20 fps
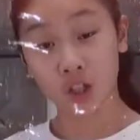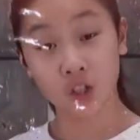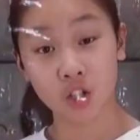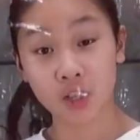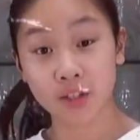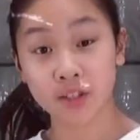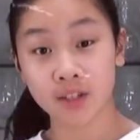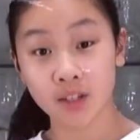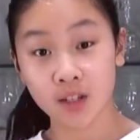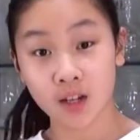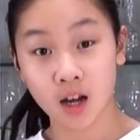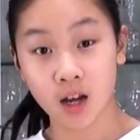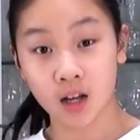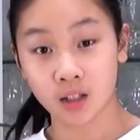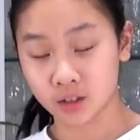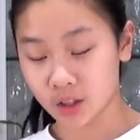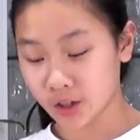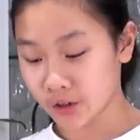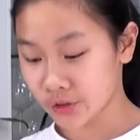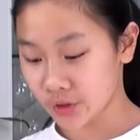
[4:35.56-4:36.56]
adjust the
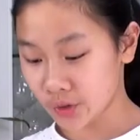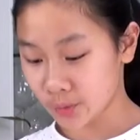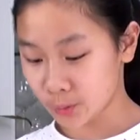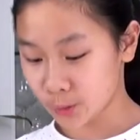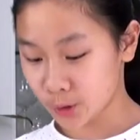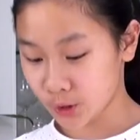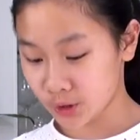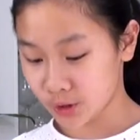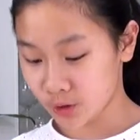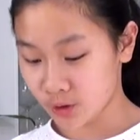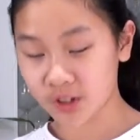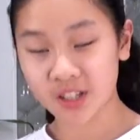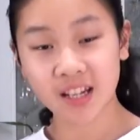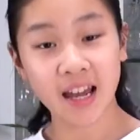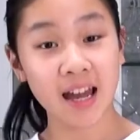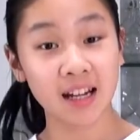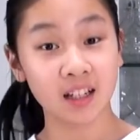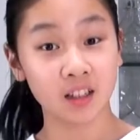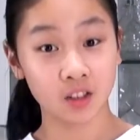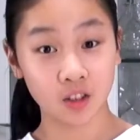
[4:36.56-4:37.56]
color, so I'm just going to
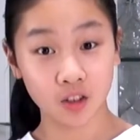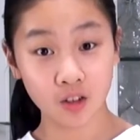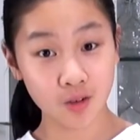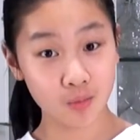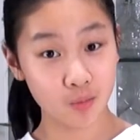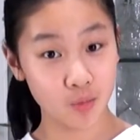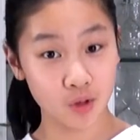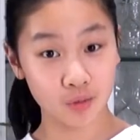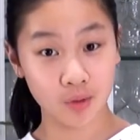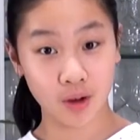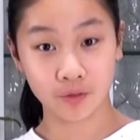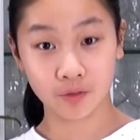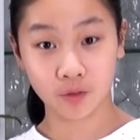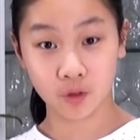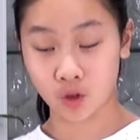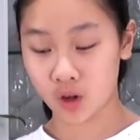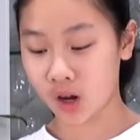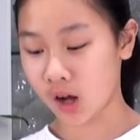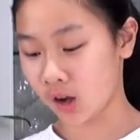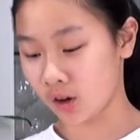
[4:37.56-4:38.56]
add a little more red
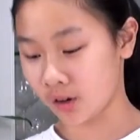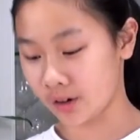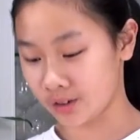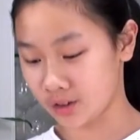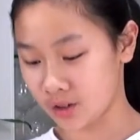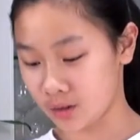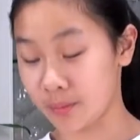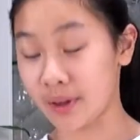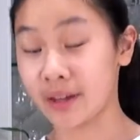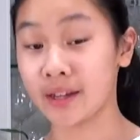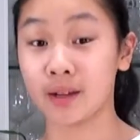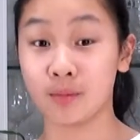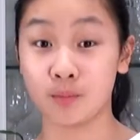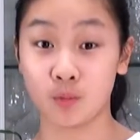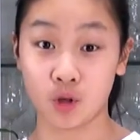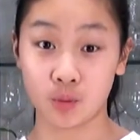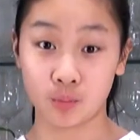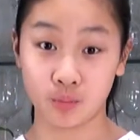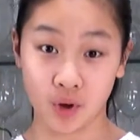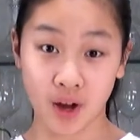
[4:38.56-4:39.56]
food coloring to make it
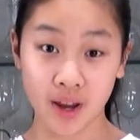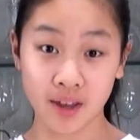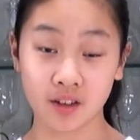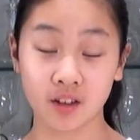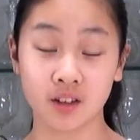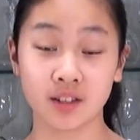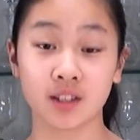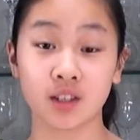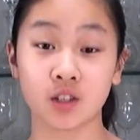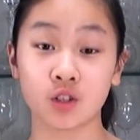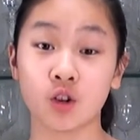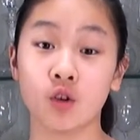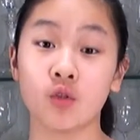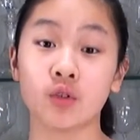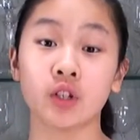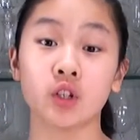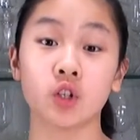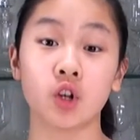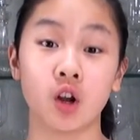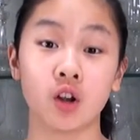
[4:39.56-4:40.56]
more bright because it's going
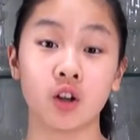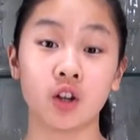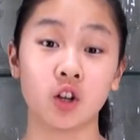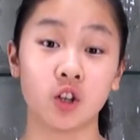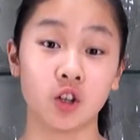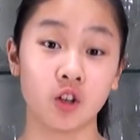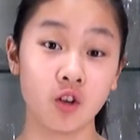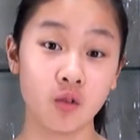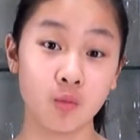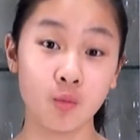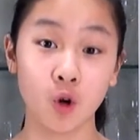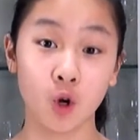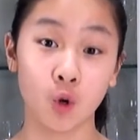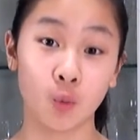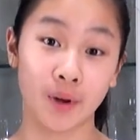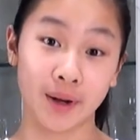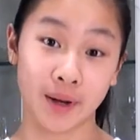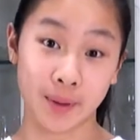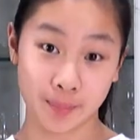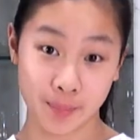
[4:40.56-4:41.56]
to darken a little more
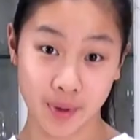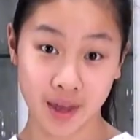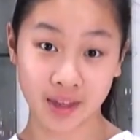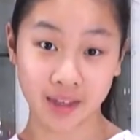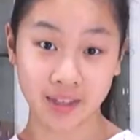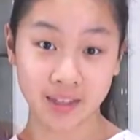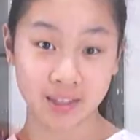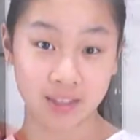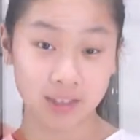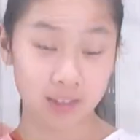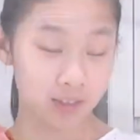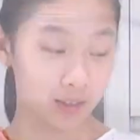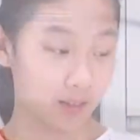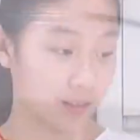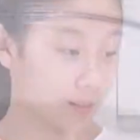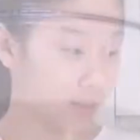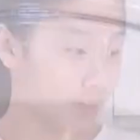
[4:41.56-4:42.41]
when it bakes.